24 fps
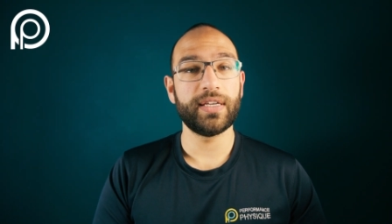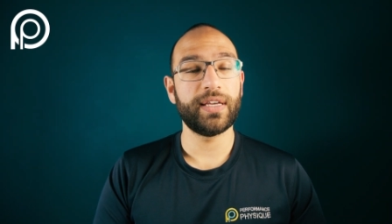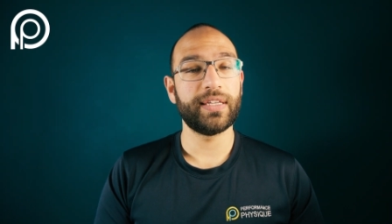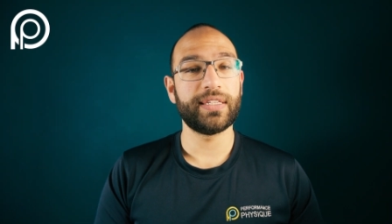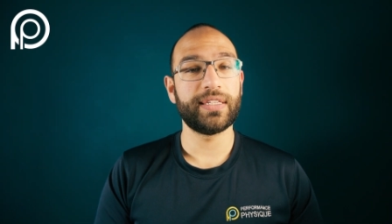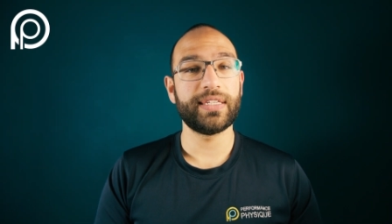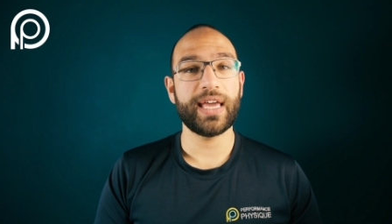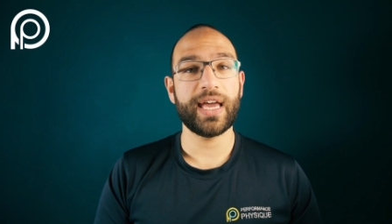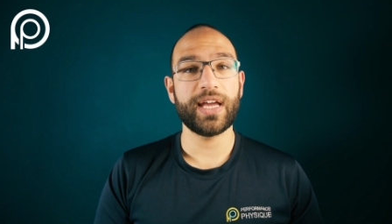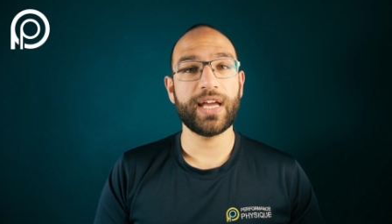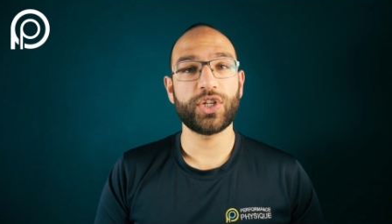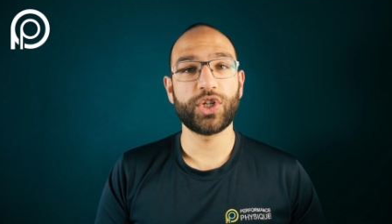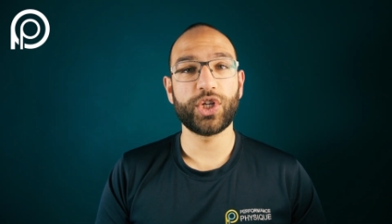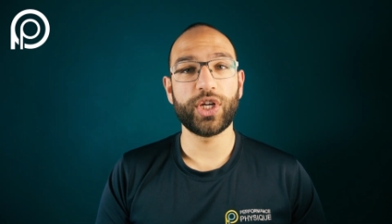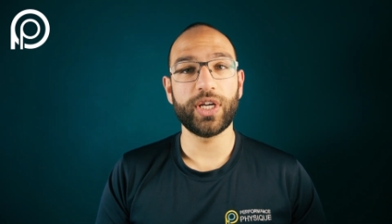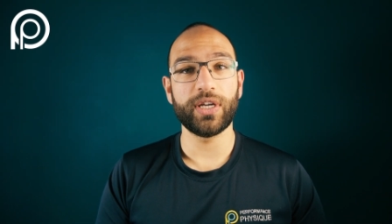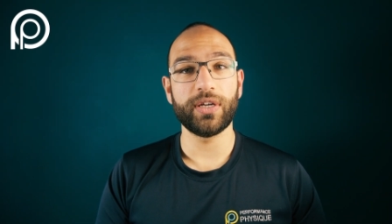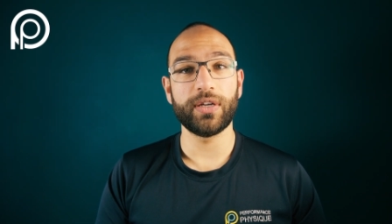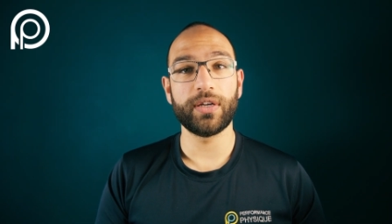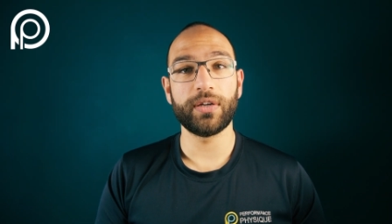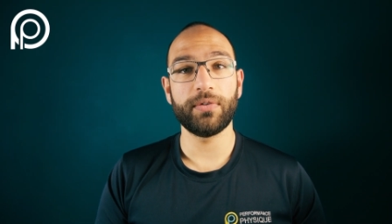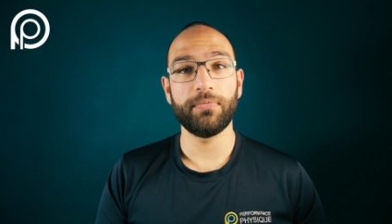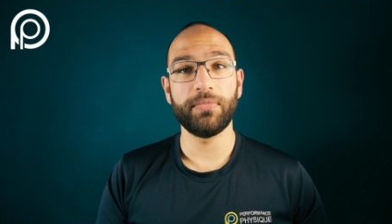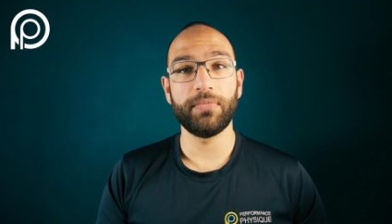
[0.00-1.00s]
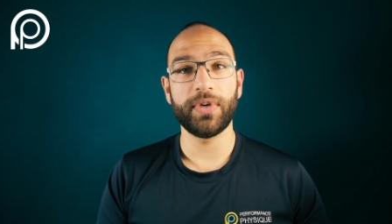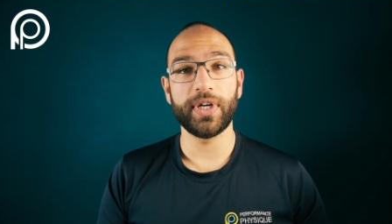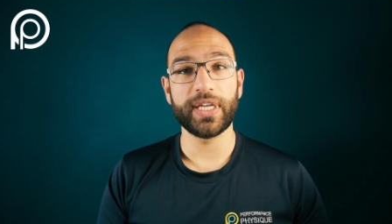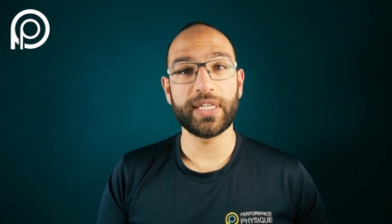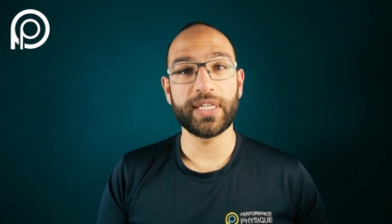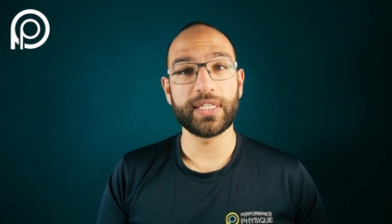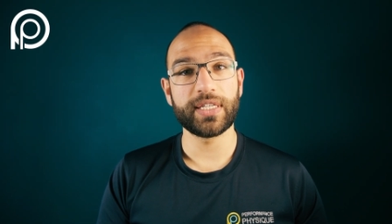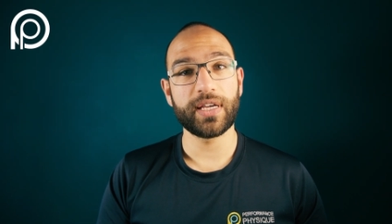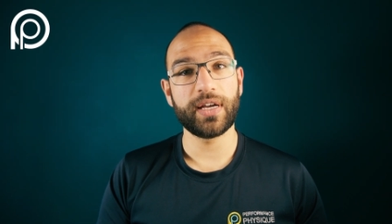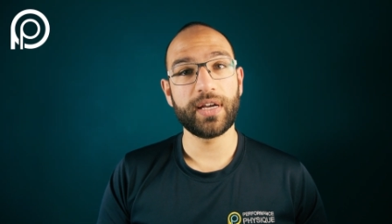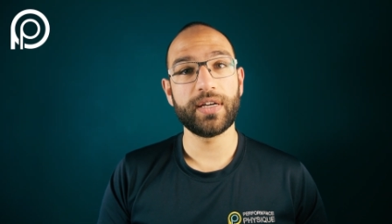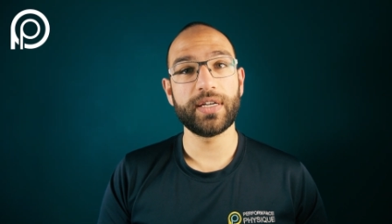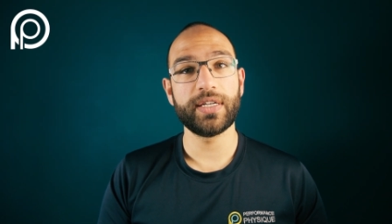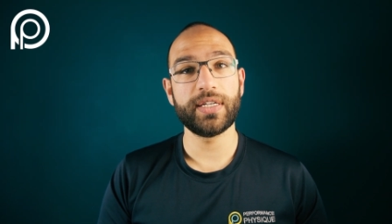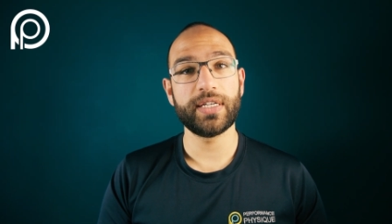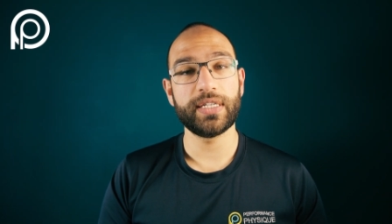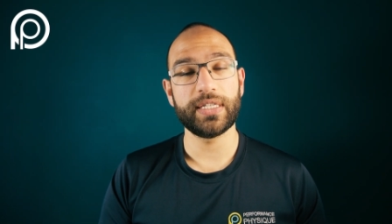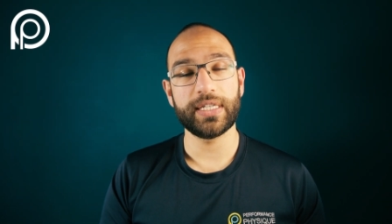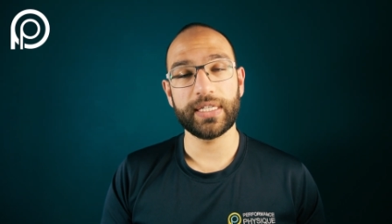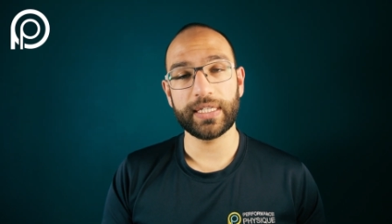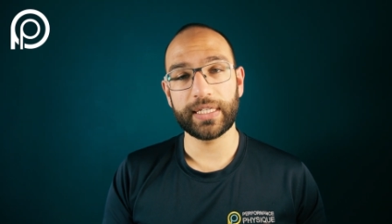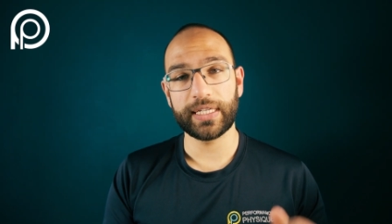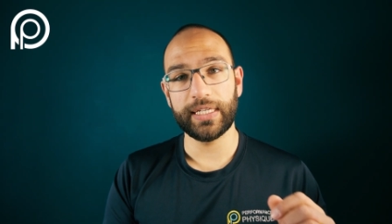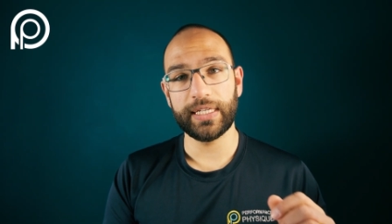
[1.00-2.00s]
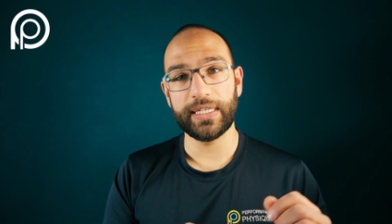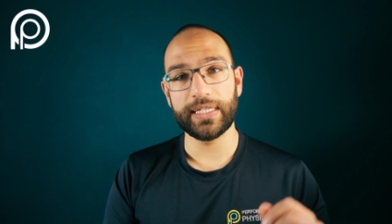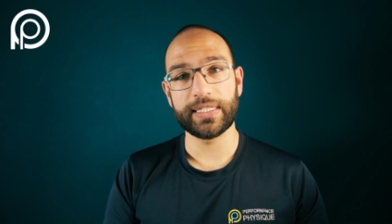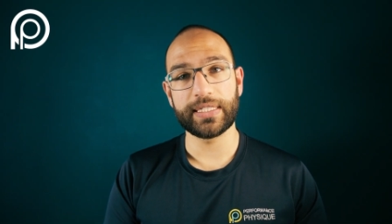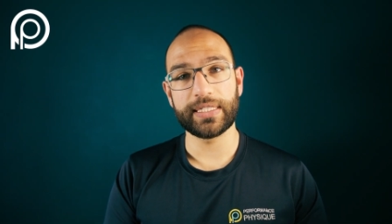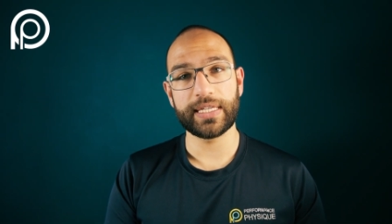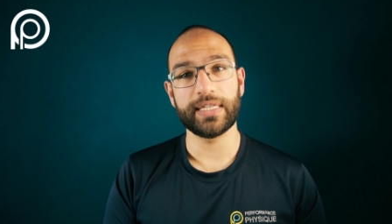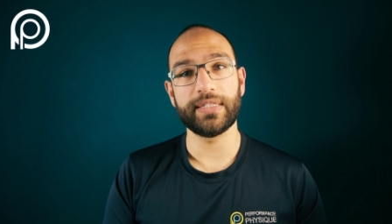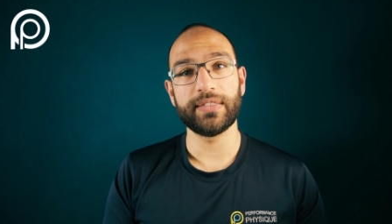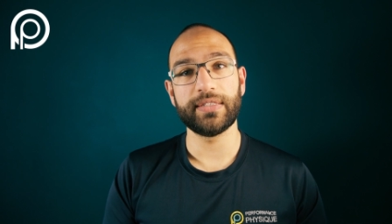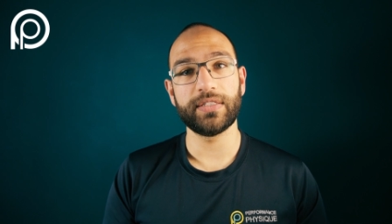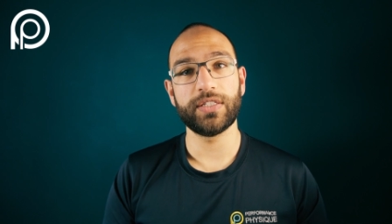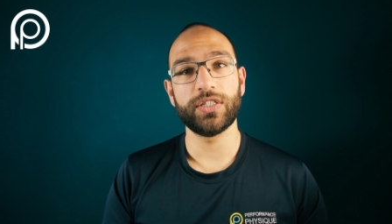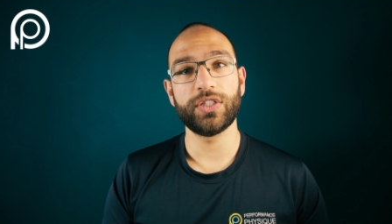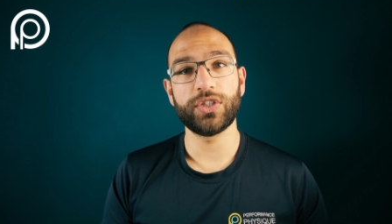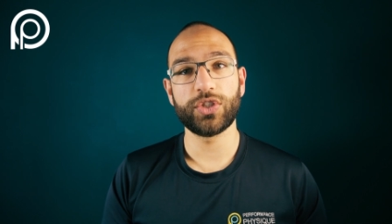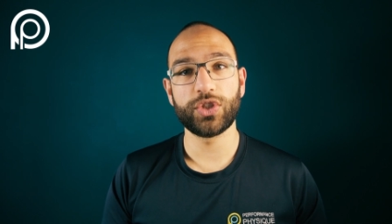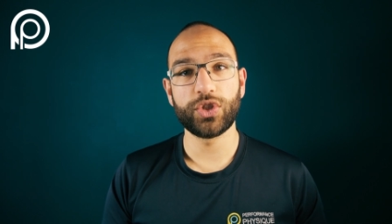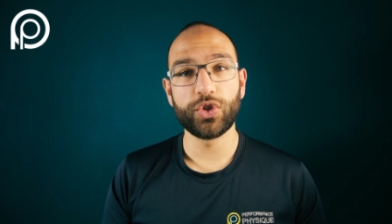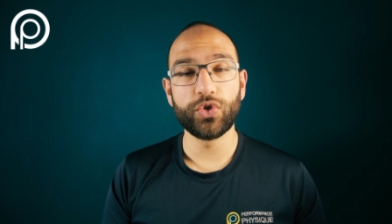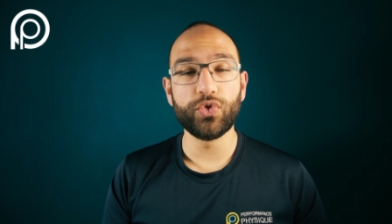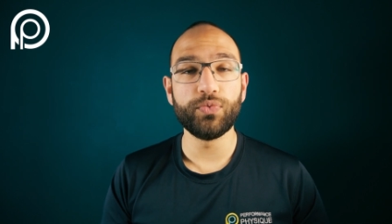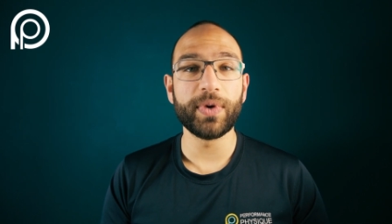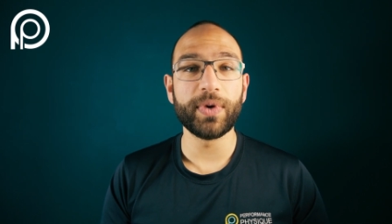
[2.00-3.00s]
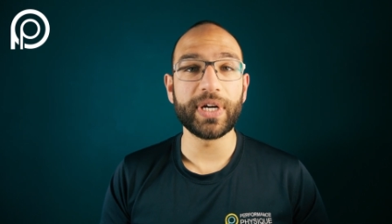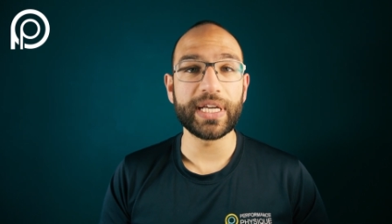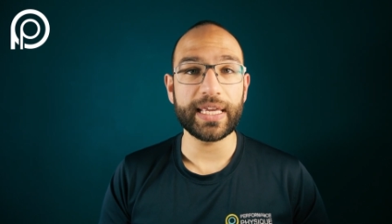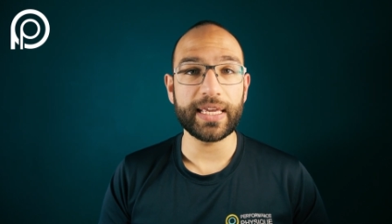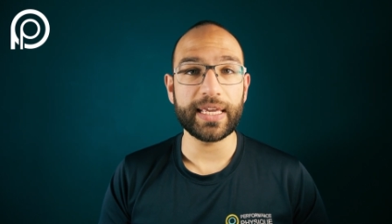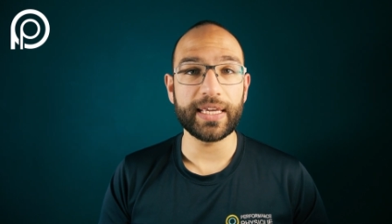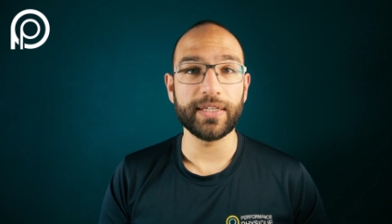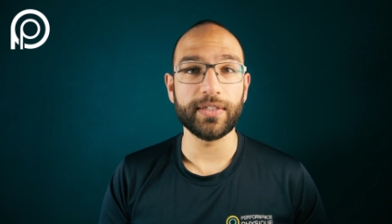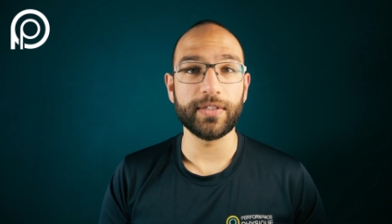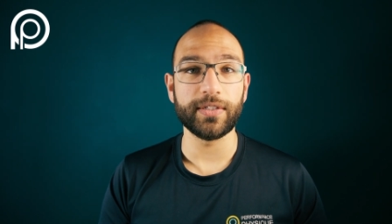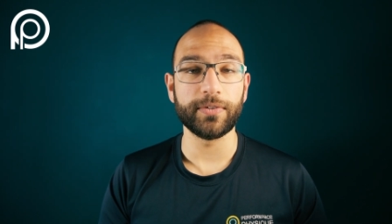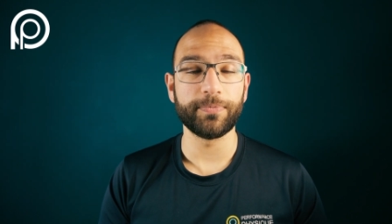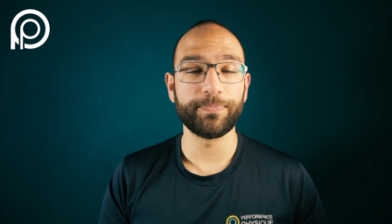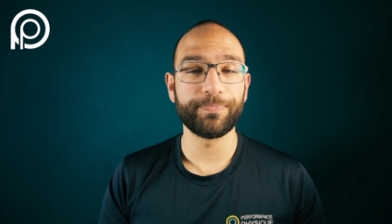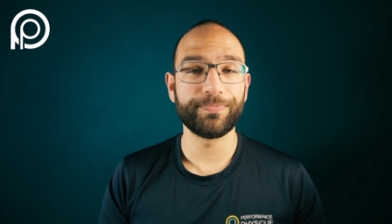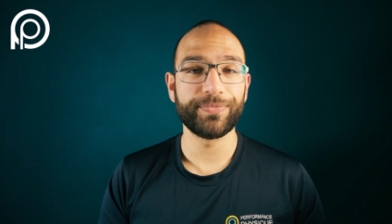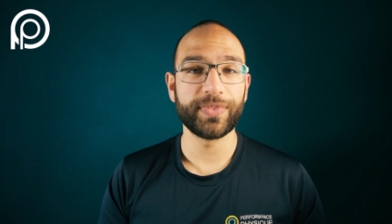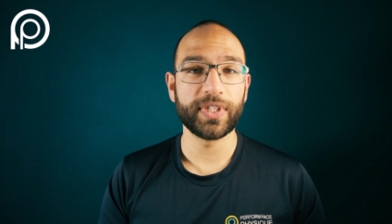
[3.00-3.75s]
attaching my entire Achilles tendon to my heel.